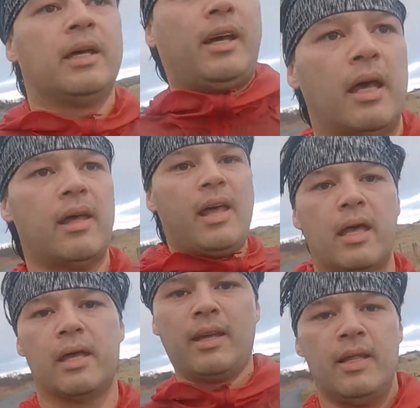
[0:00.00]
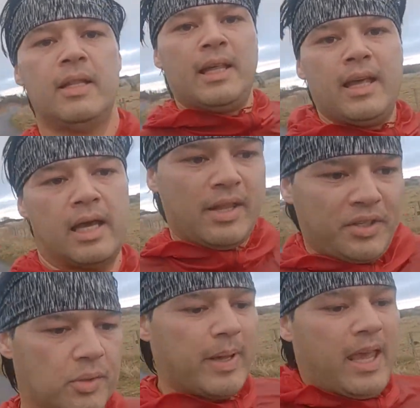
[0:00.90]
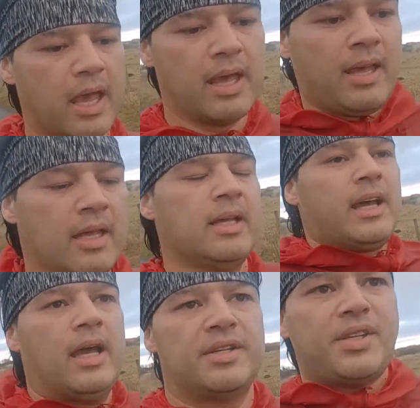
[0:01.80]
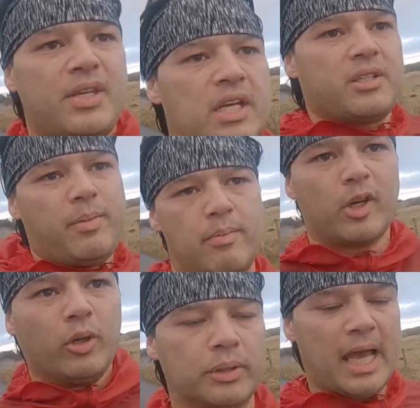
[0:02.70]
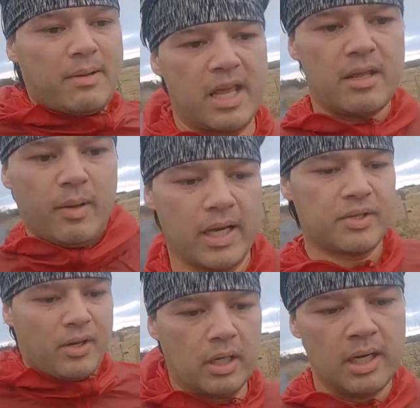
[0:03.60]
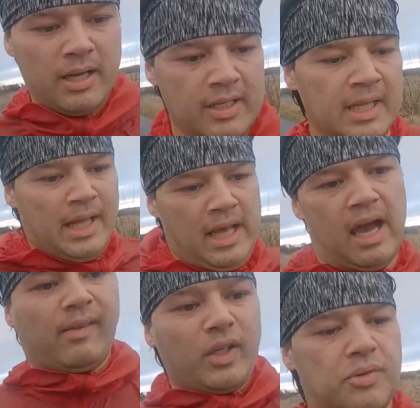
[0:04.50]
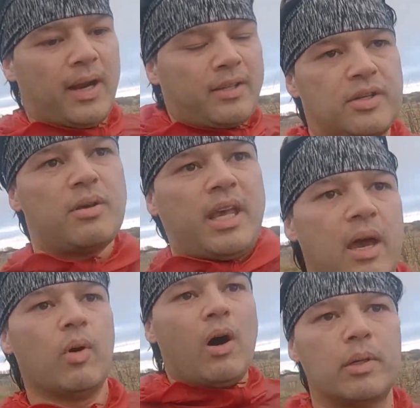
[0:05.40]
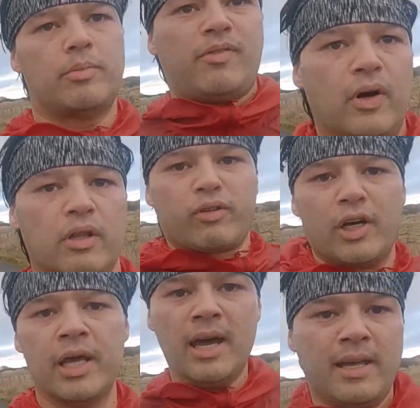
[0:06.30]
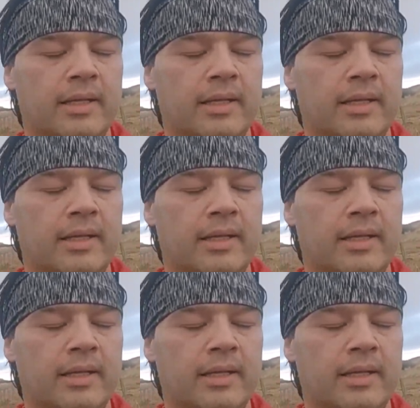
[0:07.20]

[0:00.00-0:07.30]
and it's essentially been cool down anyway. So I've also had a 2k warm up before the run,